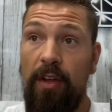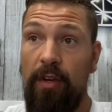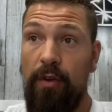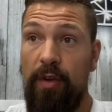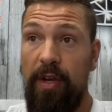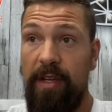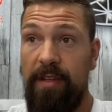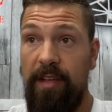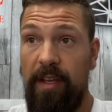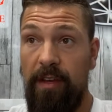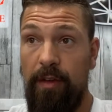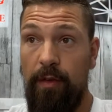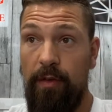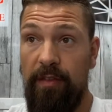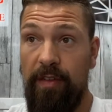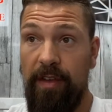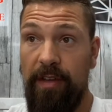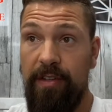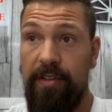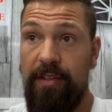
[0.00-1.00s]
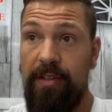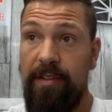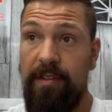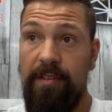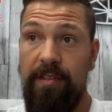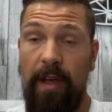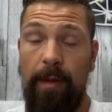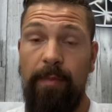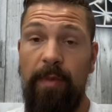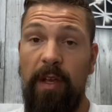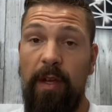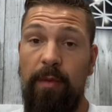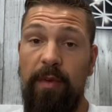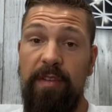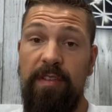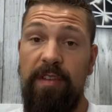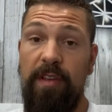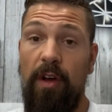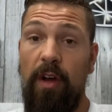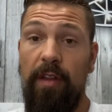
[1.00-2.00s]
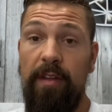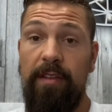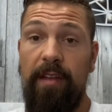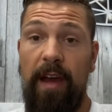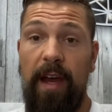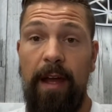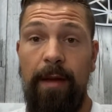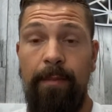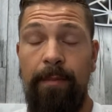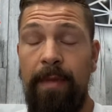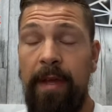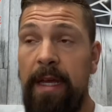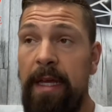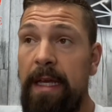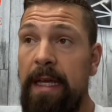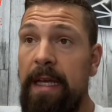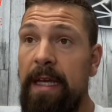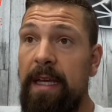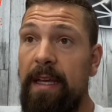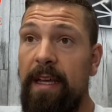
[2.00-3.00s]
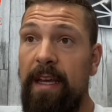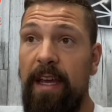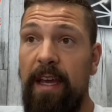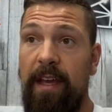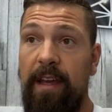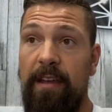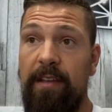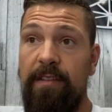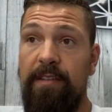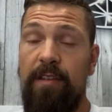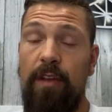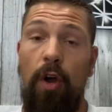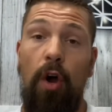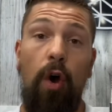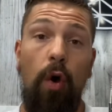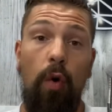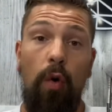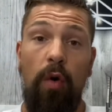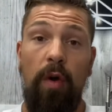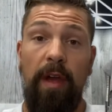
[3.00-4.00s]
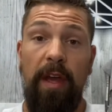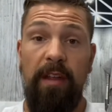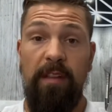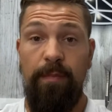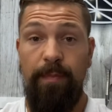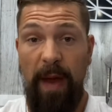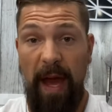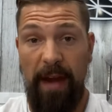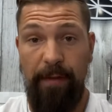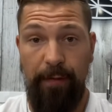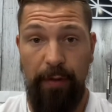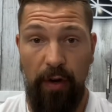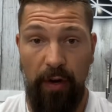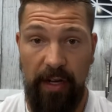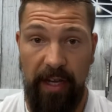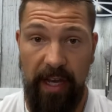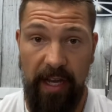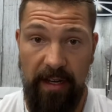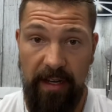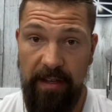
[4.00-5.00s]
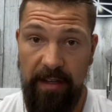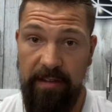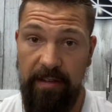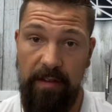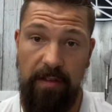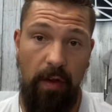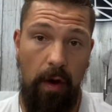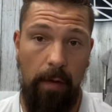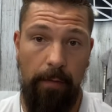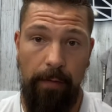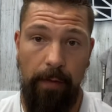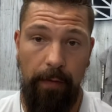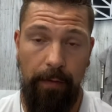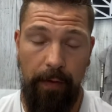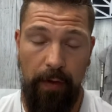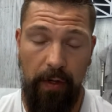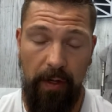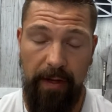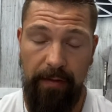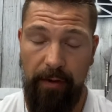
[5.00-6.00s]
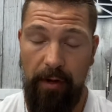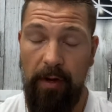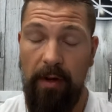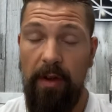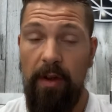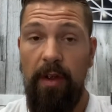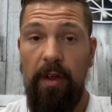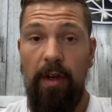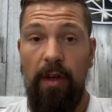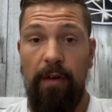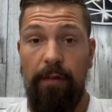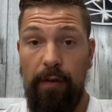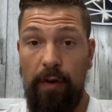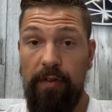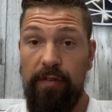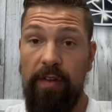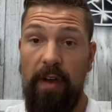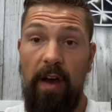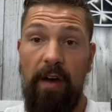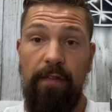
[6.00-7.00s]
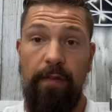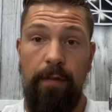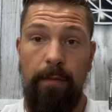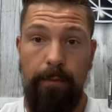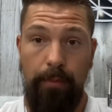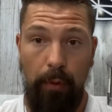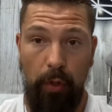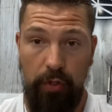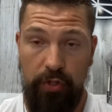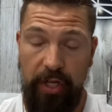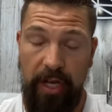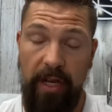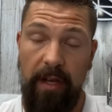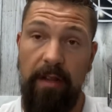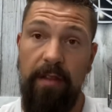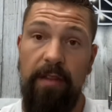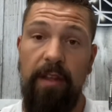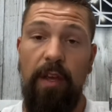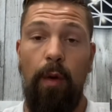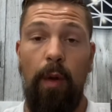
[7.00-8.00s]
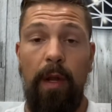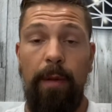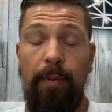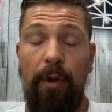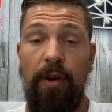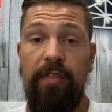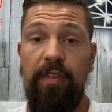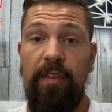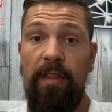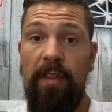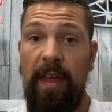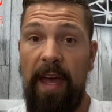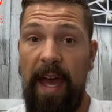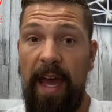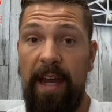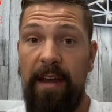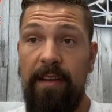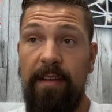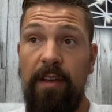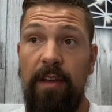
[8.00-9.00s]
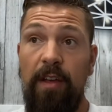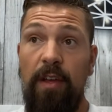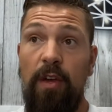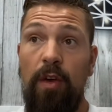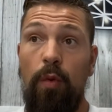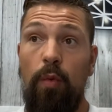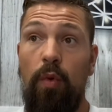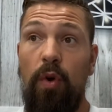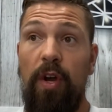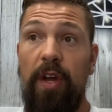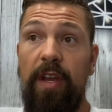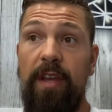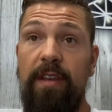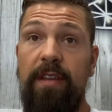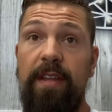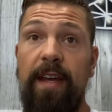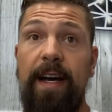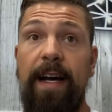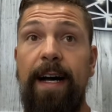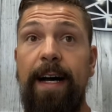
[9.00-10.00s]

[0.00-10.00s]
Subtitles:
creatine usage, something we see all the time is, oh, it's bad for your kidneys, it's harmful for your liver. First off, bullshit. The only person that would